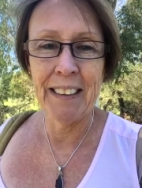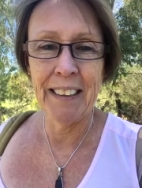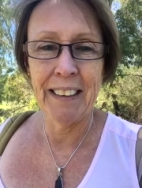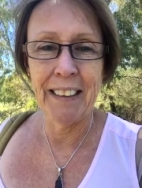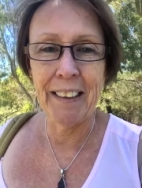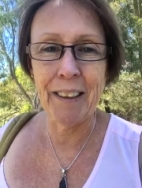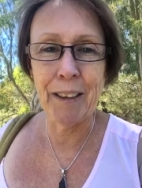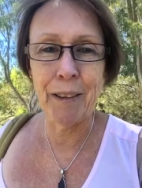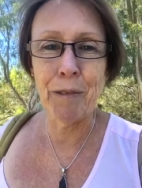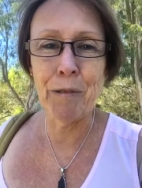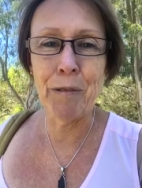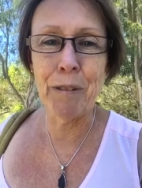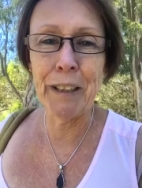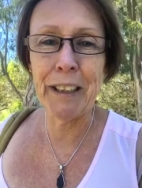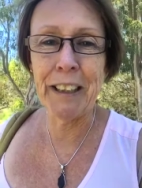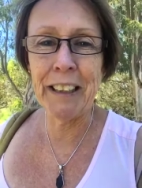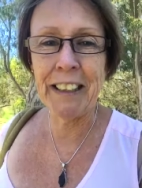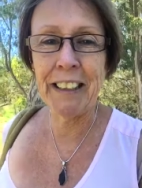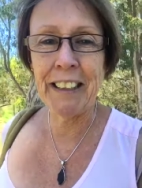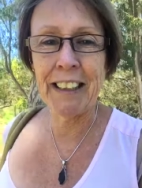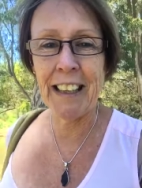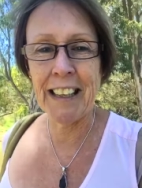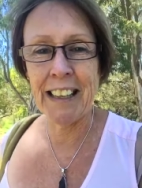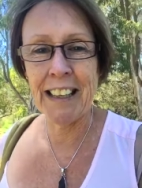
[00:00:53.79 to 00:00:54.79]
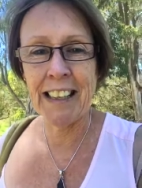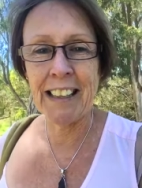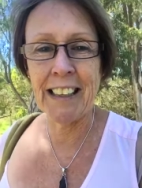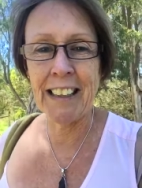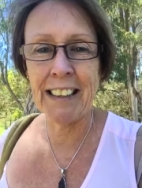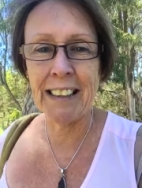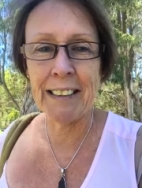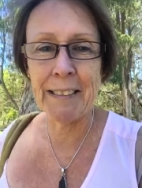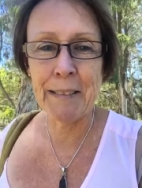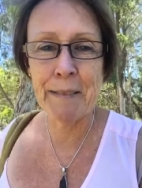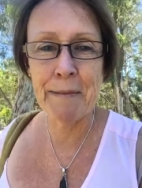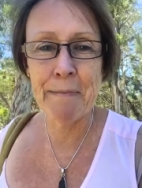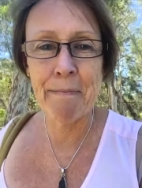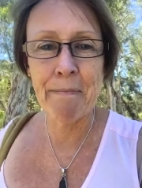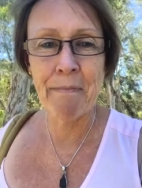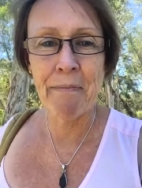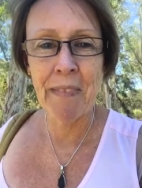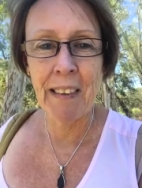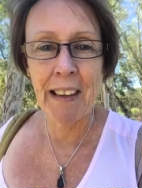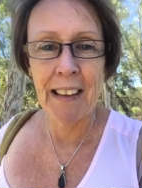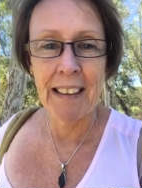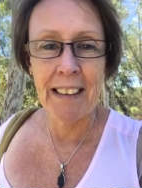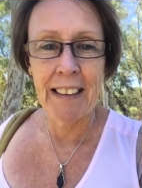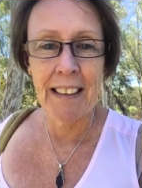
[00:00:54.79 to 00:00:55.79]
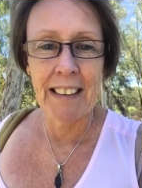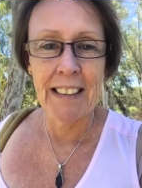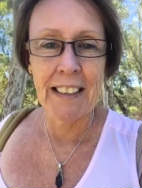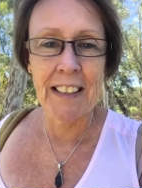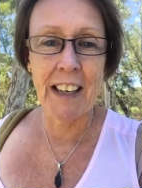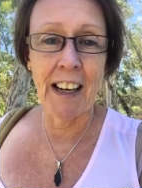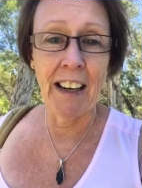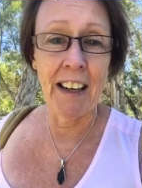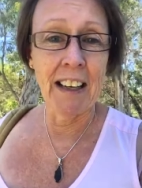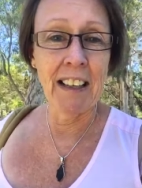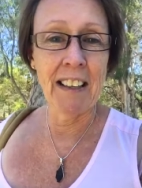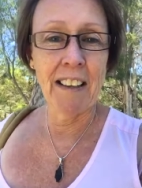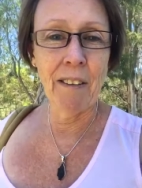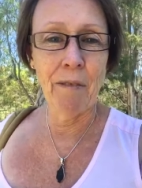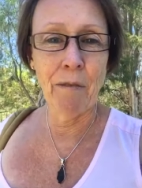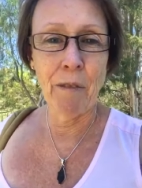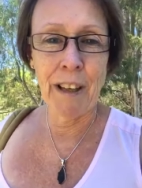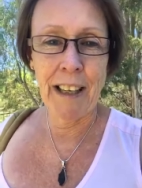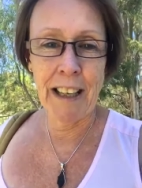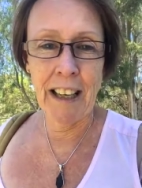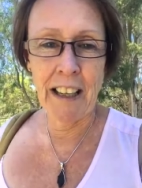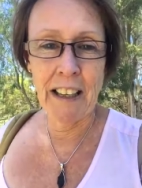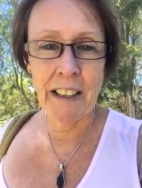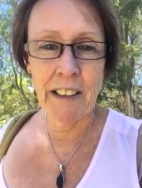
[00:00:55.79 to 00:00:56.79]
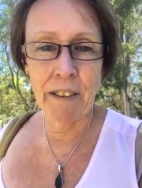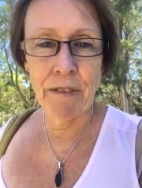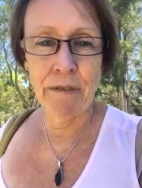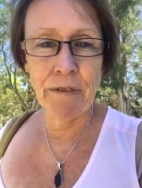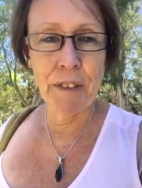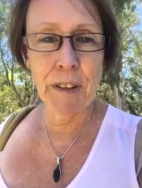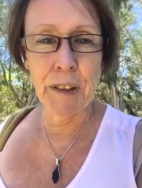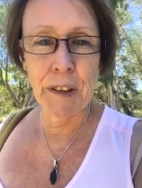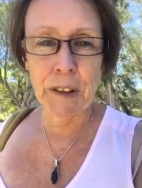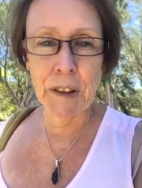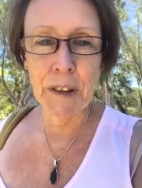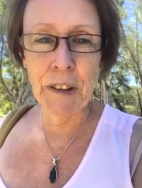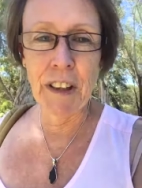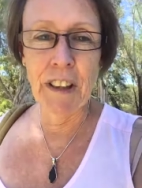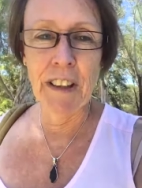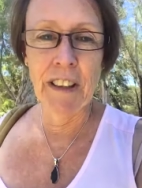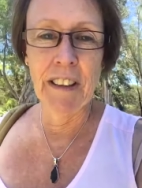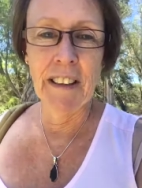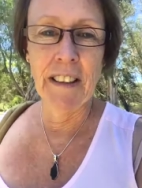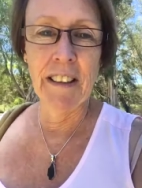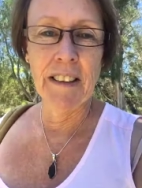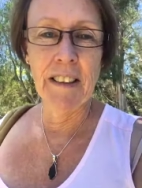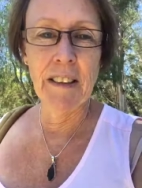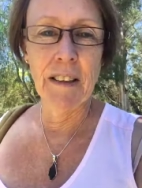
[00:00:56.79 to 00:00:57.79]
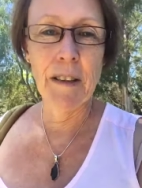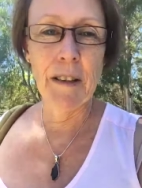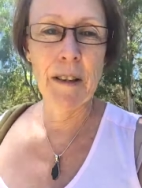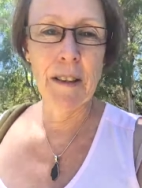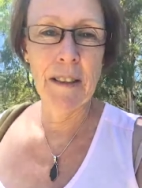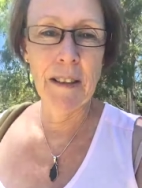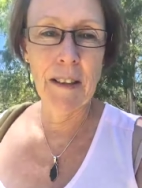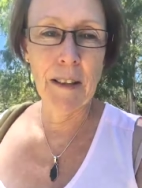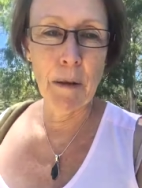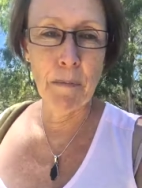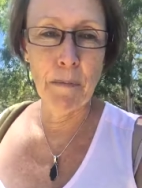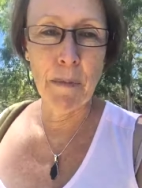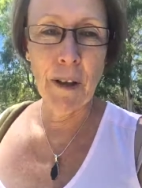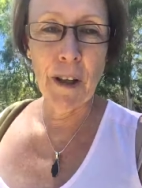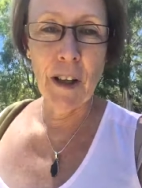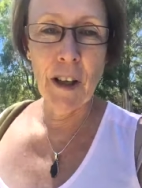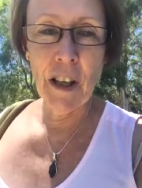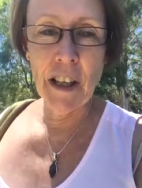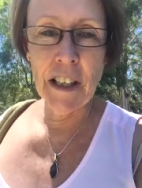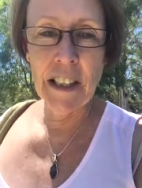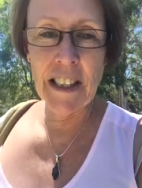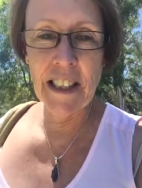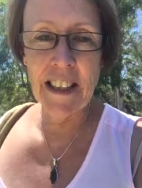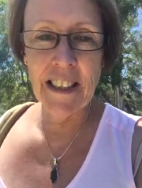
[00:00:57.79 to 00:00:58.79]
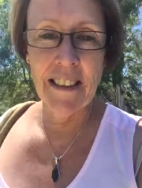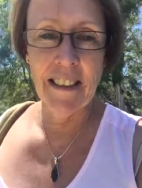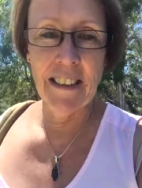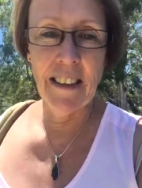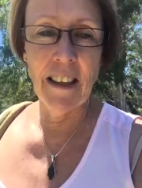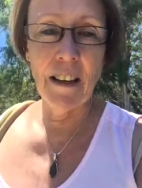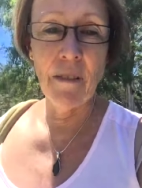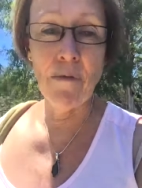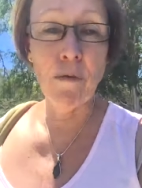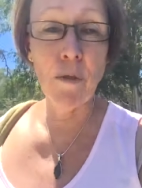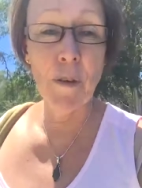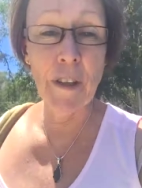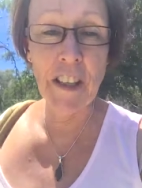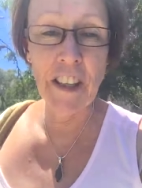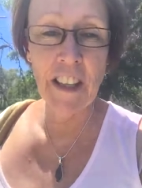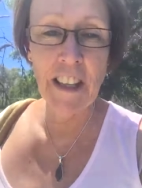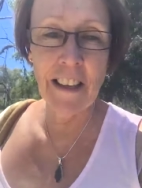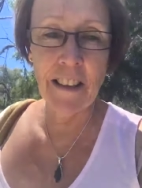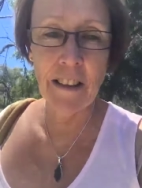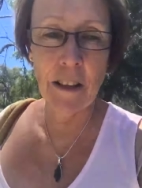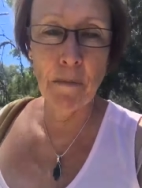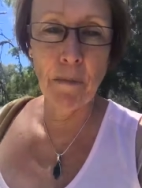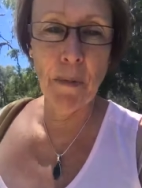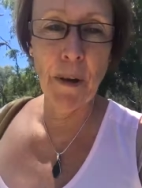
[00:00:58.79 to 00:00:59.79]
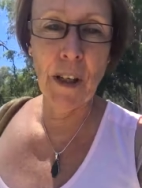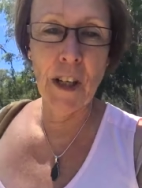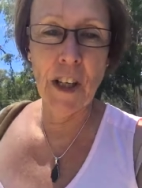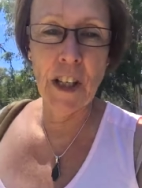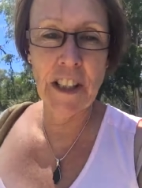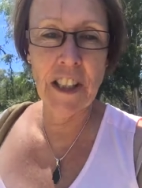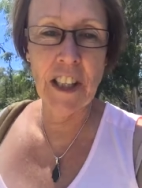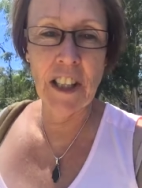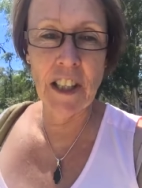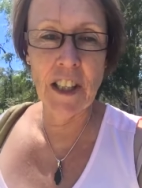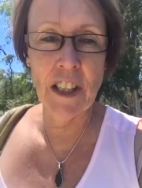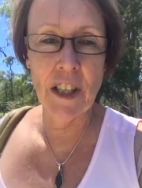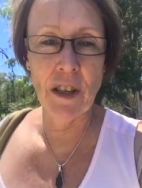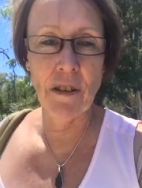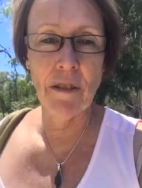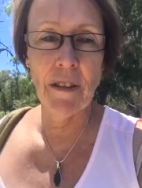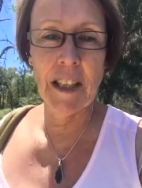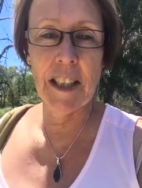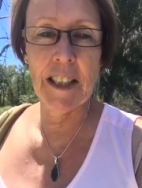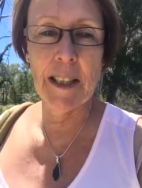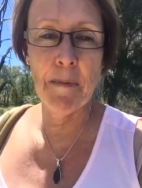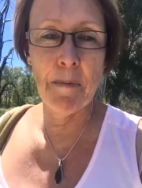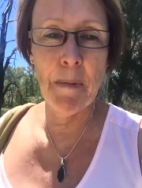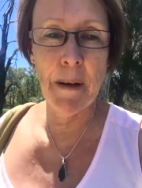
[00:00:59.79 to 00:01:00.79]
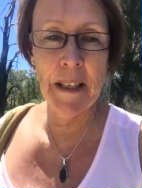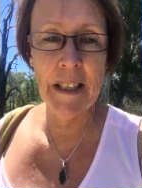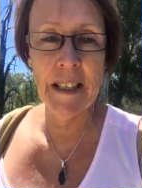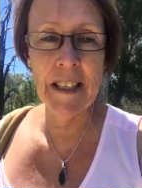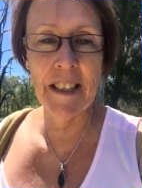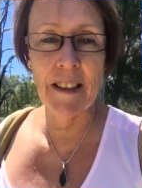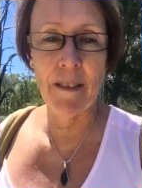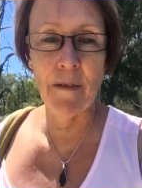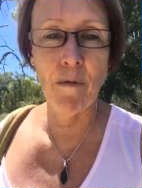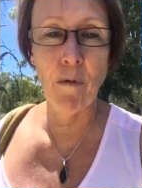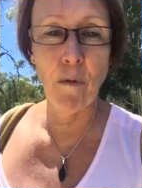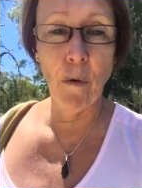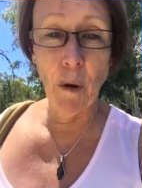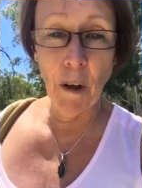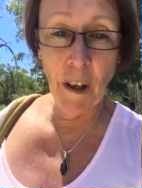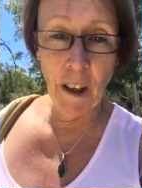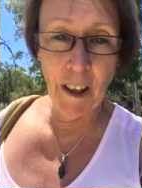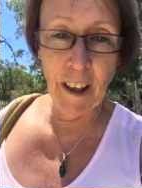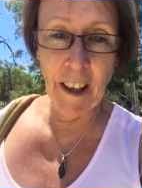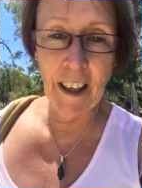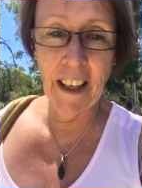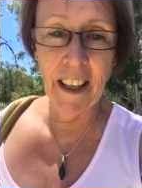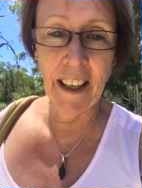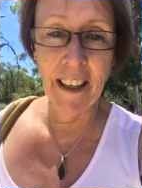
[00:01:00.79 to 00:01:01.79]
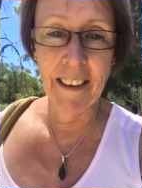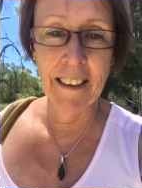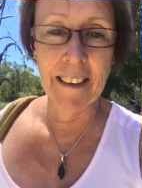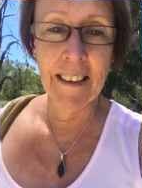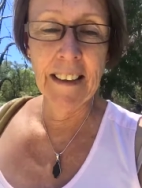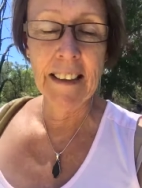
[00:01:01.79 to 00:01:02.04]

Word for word: You know, we are saying that we can't afford the price. If we think the price is too expensive, why?